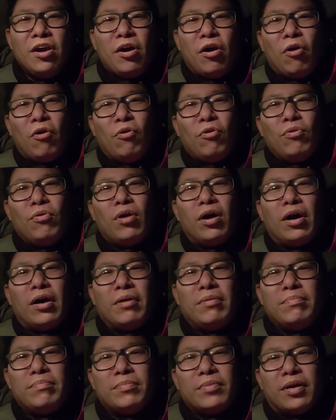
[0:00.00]
Oh,
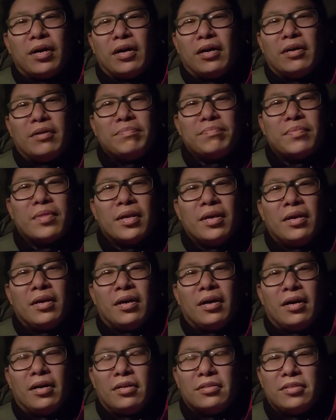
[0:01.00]
um, um,
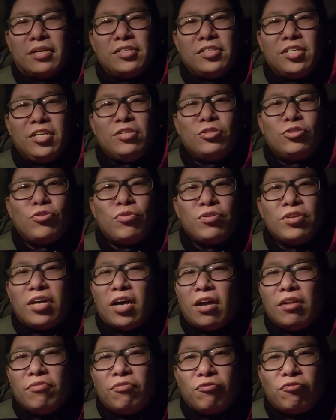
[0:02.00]
uh, they see certain
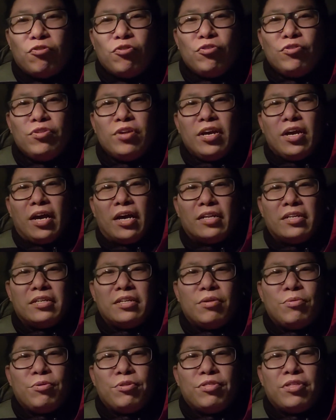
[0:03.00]
kind of fruit, and then they
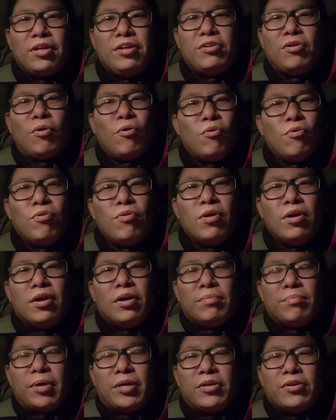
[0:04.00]
will think, oh,
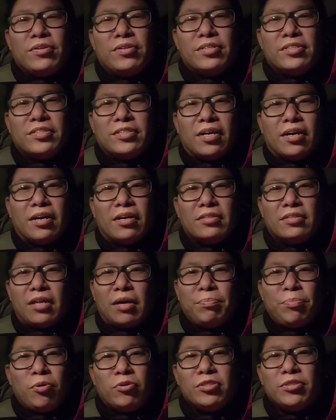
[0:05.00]
my goodness, uh,
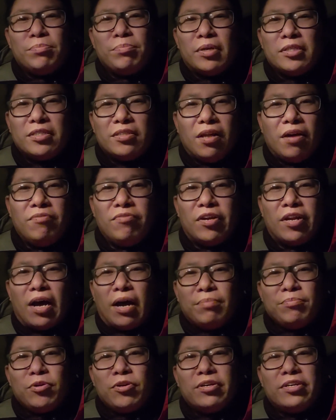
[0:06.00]
that person must love it.
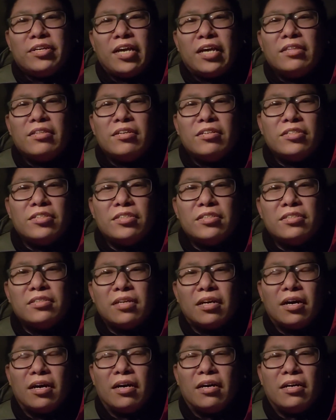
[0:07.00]
I'm going to get this
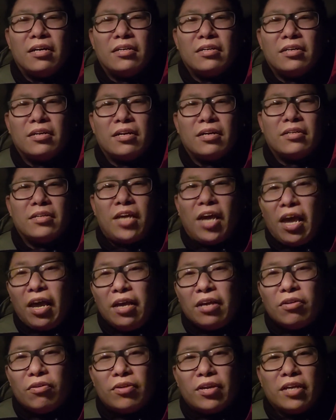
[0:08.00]
uh, uh,
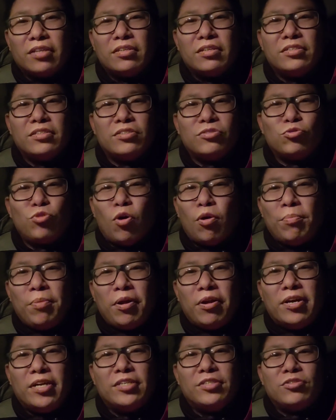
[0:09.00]
cake or get this
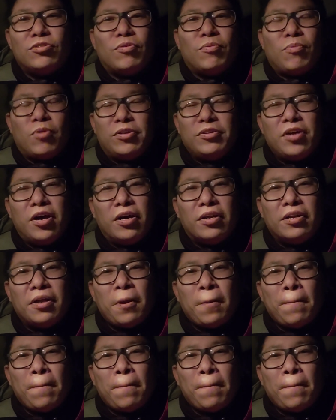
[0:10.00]
strawberries or whatnot.